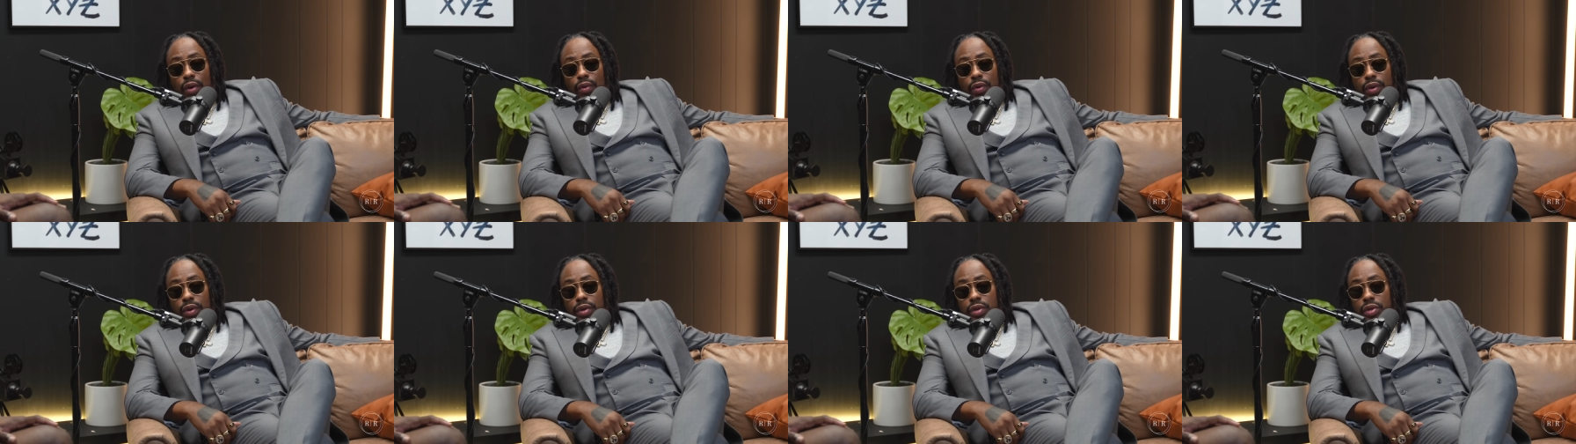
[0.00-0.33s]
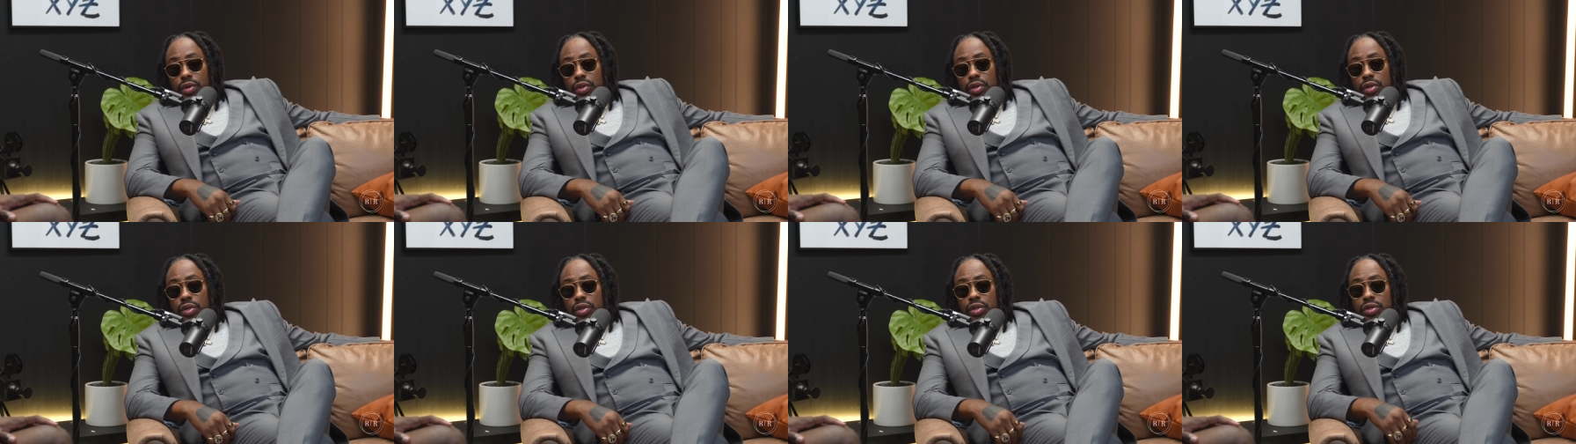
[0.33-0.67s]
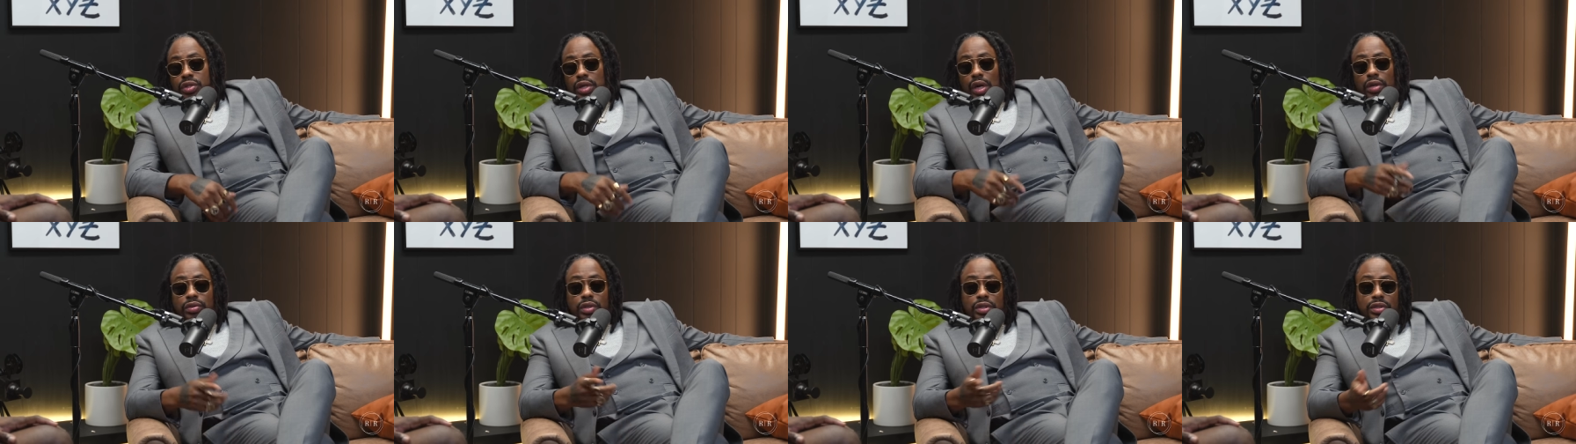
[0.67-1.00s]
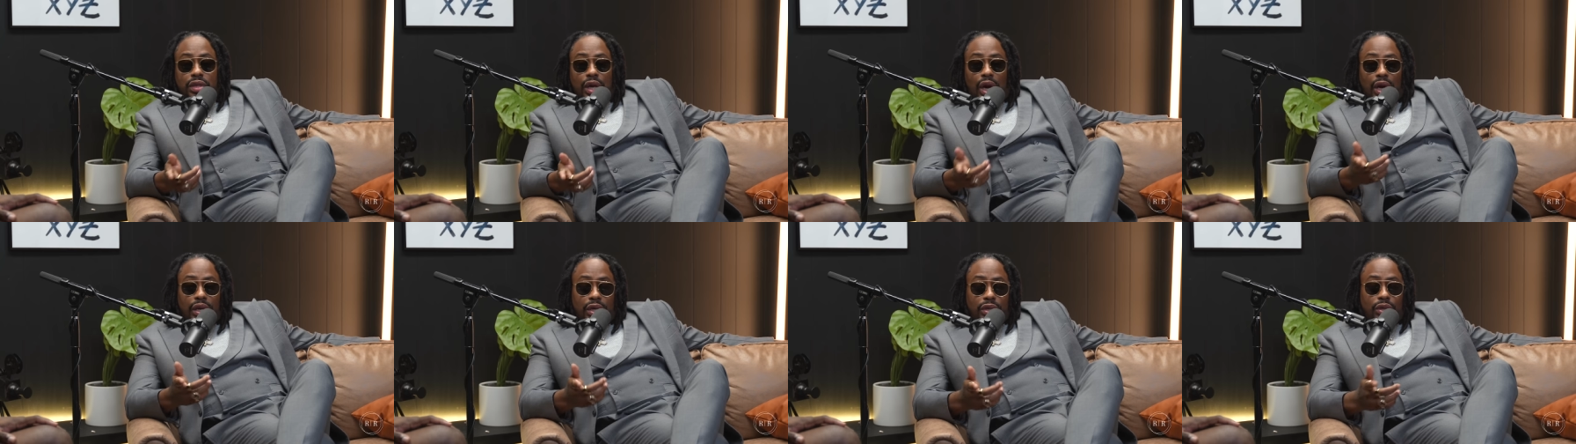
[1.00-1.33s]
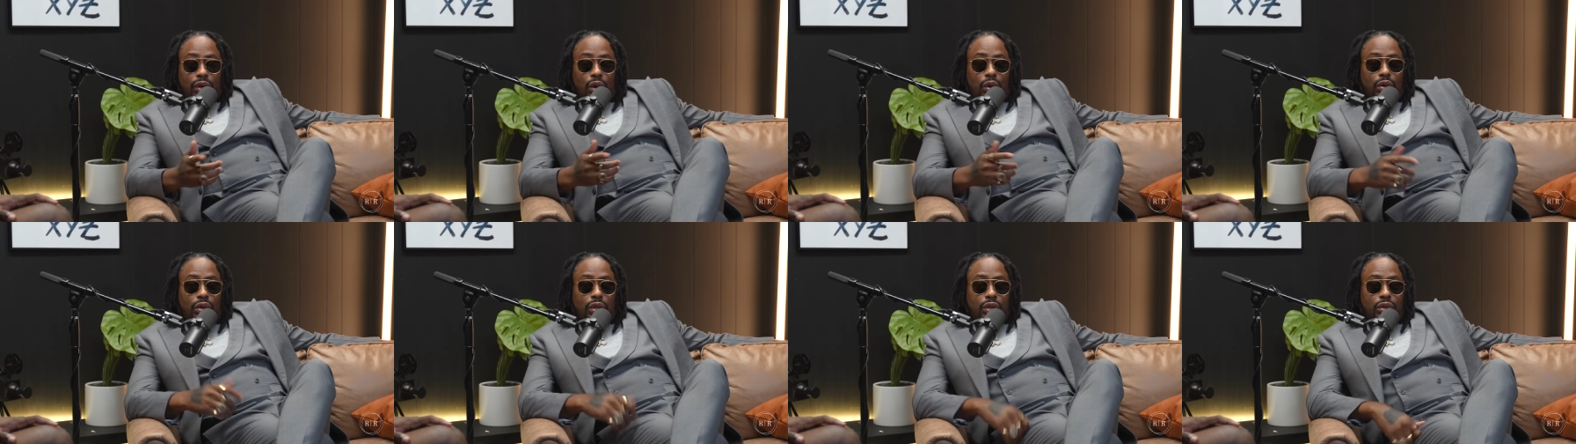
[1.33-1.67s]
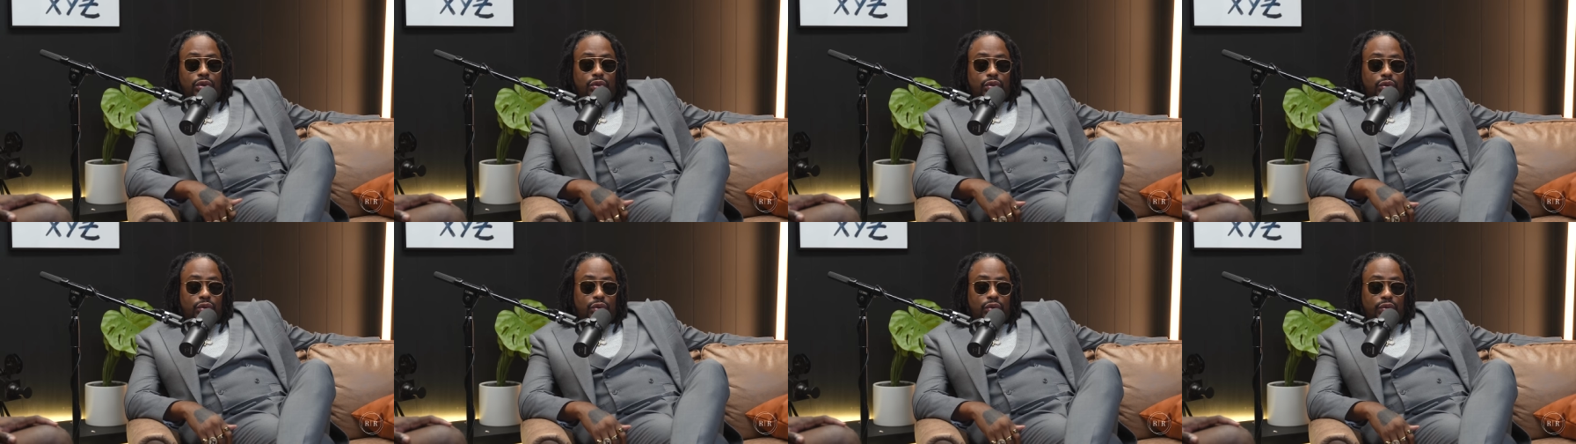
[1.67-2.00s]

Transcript: And shout out to Tanya Nolan.